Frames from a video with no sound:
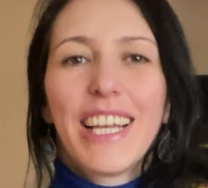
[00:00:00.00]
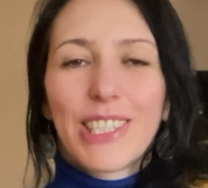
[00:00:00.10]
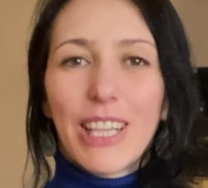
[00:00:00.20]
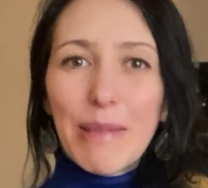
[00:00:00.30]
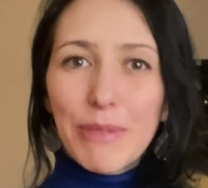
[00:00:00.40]

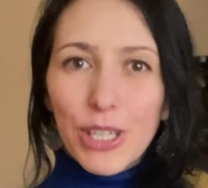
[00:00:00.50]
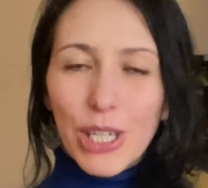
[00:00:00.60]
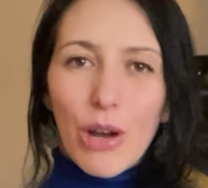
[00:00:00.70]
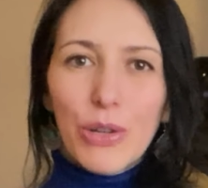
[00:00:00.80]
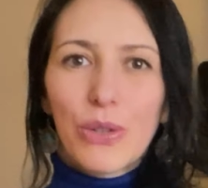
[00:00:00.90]
So let me
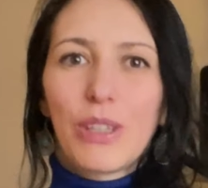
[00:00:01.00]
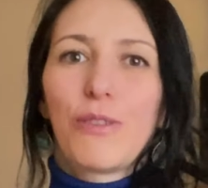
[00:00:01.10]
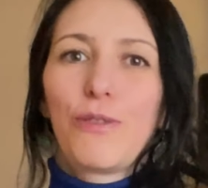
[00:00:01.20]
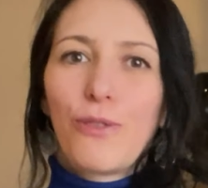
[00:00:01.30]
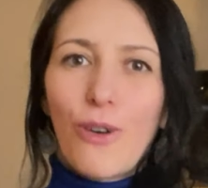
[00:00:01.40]
show you
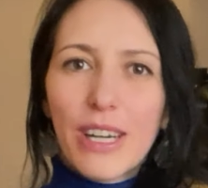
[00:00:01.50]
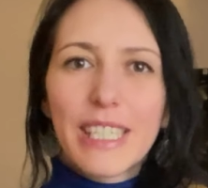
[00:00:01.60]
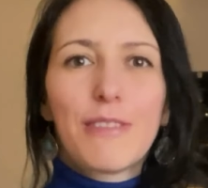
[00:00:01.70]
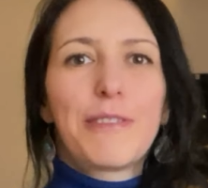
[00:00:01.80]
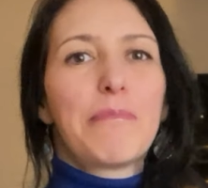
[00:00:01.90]
the four
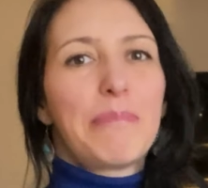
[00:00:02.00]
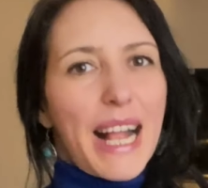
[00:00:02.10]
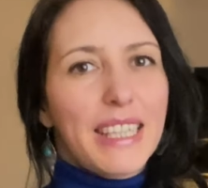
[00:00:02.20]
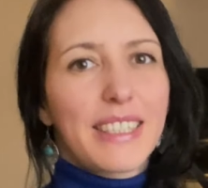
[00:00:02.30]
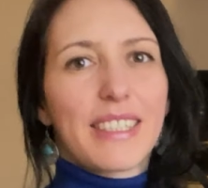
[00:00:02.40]
different
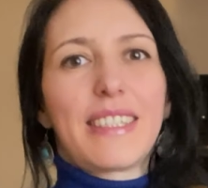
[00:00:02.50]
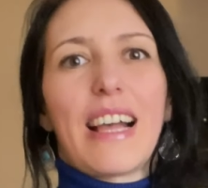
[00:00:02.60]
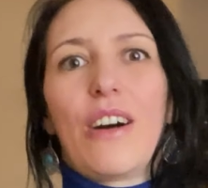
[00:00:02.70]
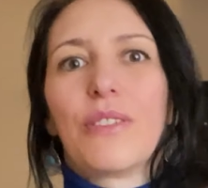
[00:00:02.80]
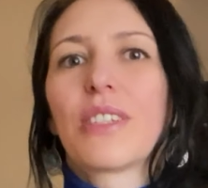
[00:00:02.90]
belting
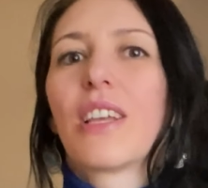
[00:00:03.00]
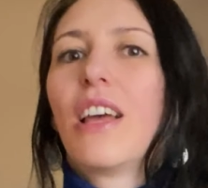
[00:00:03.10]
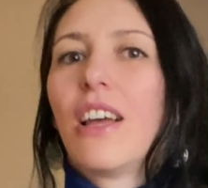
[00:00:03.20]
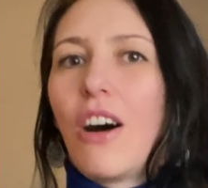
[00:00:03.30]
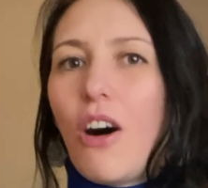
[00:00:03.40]
sounds
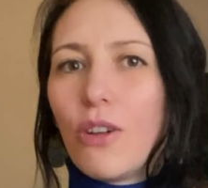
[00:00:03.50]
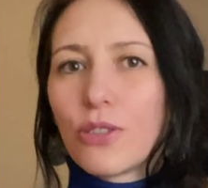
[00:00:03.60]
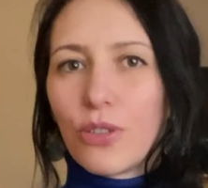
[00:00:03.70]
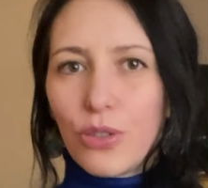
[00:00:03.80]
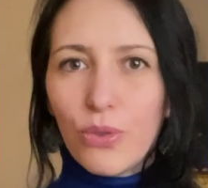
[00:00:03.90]

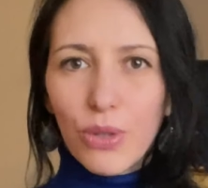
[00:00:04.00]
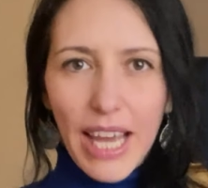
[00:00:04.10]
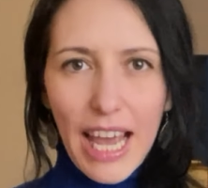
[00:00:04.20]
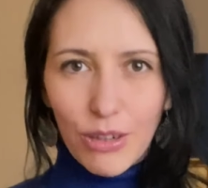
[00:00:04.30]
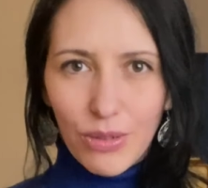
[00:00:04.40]
also you
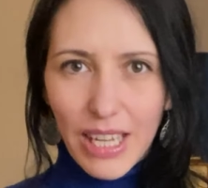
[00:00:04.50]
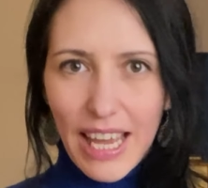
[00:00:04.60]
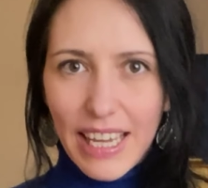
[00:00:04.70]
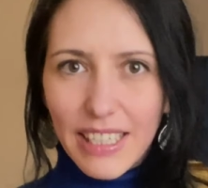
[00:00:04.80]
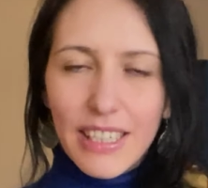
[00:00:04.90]
can
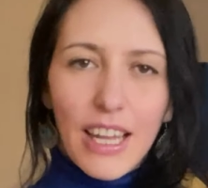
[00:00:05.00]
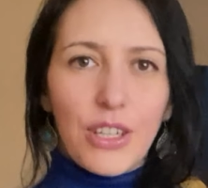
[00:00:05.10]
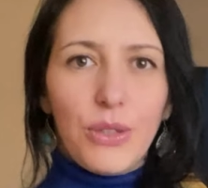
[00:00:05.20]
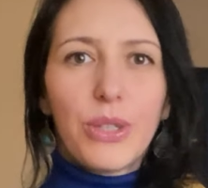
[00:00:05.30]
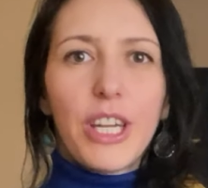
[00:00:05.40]
create
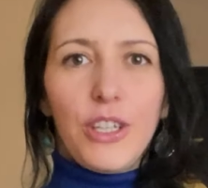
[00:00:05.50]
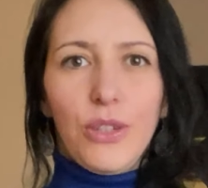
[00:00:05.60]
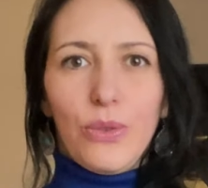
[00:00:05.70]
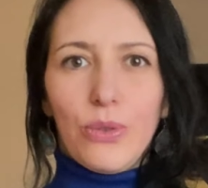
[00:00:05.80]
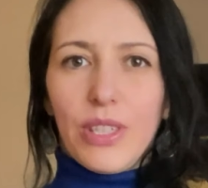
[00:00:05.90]
and you can
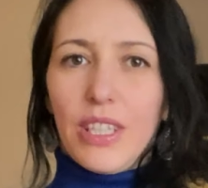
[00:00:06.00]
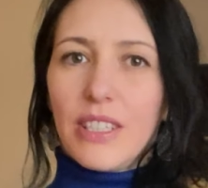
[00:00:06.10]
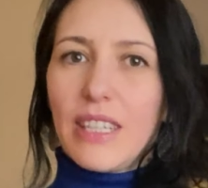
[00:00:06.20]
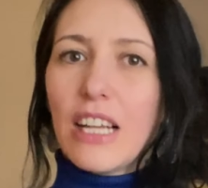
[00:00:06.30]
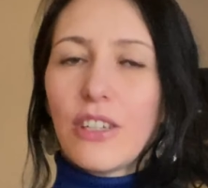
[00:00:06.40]
use. It's
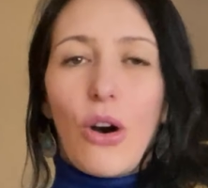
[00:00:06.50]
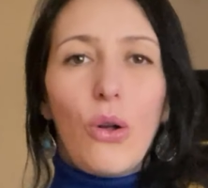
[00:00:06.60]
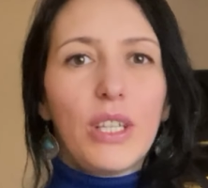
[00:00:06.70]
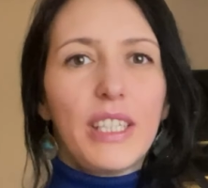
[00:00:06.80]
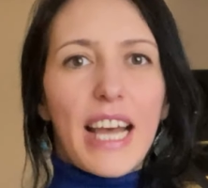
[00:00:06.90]
not
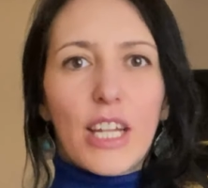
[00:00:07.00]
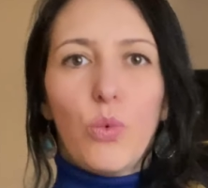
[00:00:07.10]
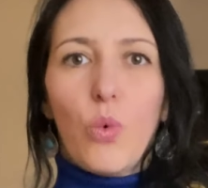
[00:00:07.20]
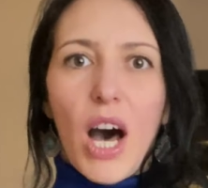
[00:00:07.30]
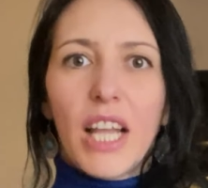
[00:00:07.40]
only that
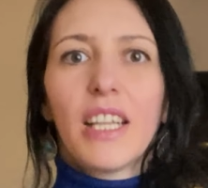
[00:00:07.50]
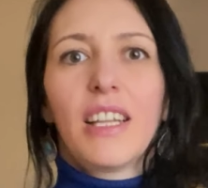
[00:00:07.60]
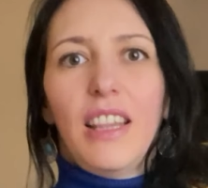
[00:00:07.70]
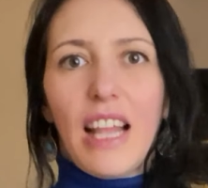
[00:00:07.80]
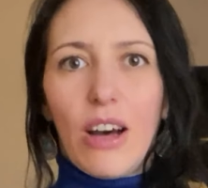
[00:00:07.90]
one
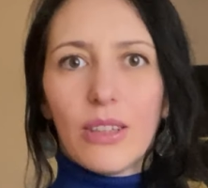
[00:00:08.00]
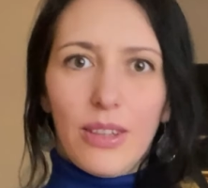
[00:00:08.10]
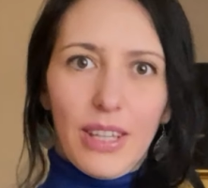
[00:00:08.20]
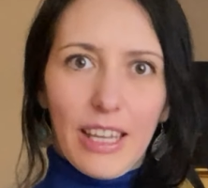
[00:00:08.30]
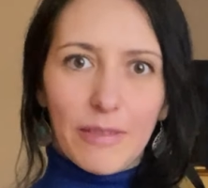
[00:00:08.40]
loud
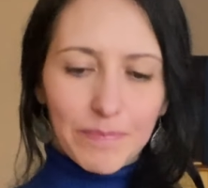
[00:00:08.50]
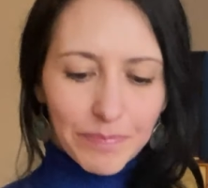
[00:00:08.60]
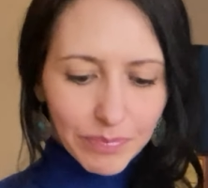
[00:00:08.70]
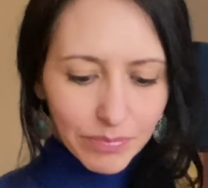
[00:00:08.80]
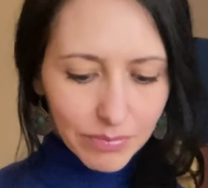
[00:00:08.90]
thing.
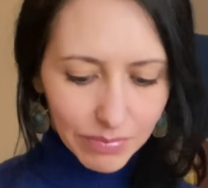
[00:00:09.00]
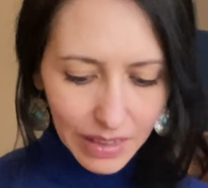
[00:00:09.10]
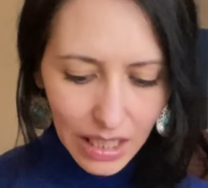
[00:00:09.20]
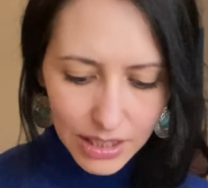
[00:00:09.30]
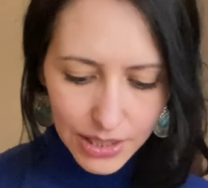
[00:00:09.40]

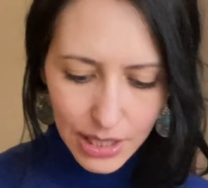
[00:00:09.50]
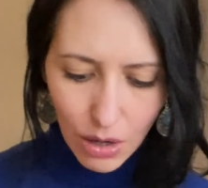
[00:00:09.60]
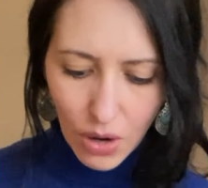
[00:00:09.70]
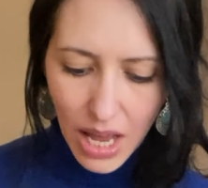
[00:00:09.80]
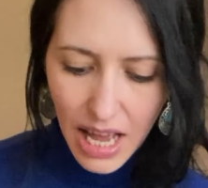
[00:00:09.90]

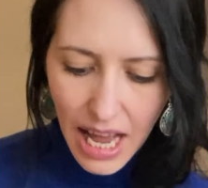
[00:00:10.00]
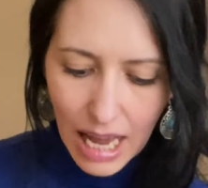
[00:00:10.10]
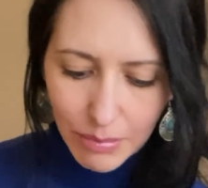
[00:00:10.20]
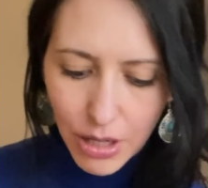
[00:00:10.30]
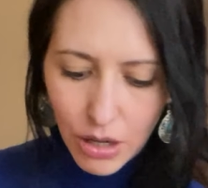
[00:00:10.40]
So
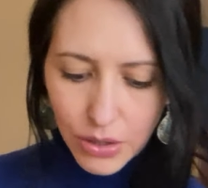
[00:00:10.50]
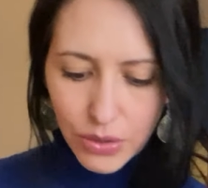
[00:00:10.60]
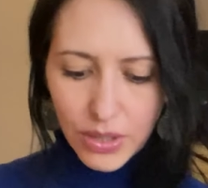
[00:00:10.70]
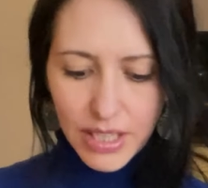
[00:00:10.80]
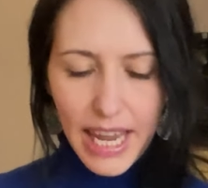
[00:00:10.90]
I'm going
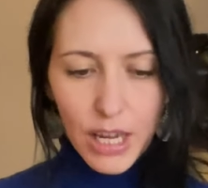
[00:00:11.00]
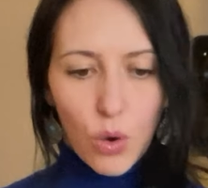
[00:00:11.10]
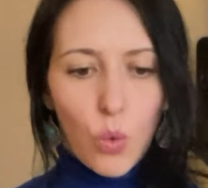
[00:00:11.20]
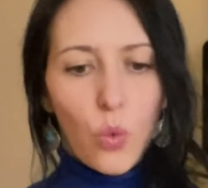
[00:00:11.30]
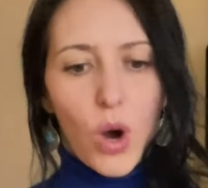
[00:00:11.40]
to take
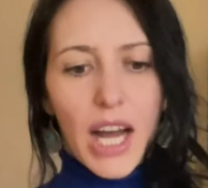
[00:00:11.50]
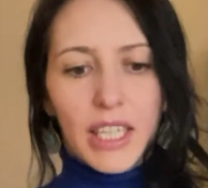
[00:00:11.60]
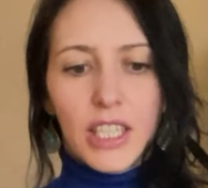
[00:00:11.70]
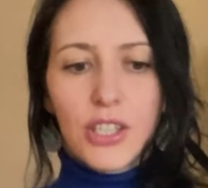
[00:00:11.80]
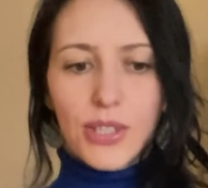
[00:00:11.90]

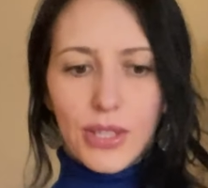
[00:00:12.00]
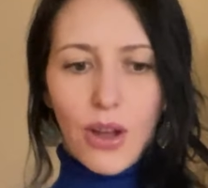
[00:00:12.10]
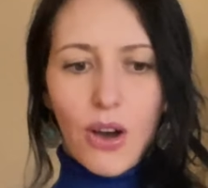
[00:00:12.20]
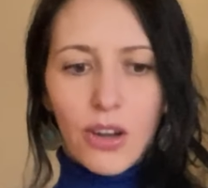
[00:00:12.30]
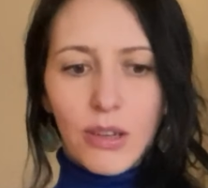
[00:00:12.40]
one
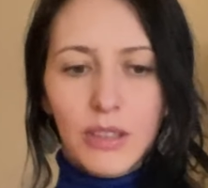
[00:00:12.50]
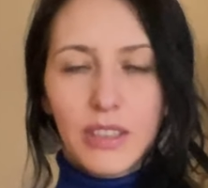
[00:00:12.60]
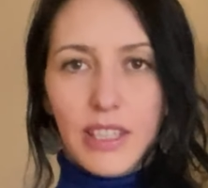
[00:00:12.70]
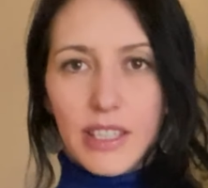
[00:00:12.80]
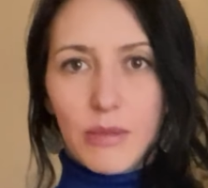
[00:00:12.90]
song,
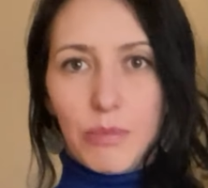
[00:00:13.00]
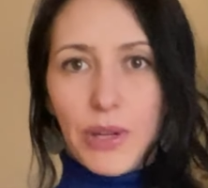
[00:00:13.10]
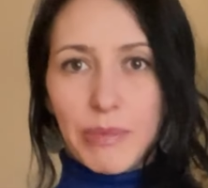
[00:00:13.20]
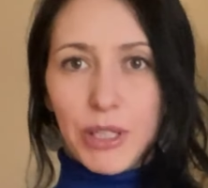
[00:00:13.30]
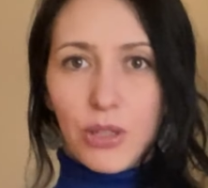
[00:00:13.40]
this
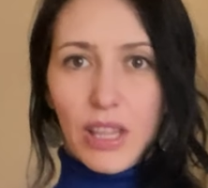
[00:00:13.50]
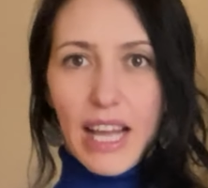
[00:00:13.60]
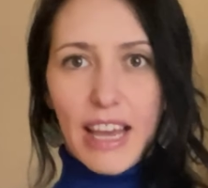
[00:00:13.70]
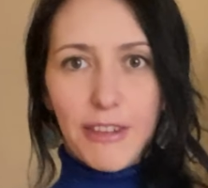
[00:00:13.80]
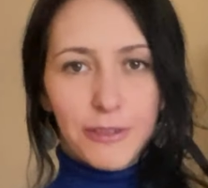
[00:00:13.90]
Bring Me to
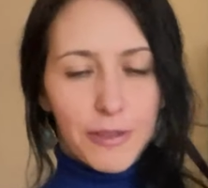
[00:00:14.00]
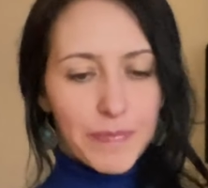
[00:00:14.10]
Life,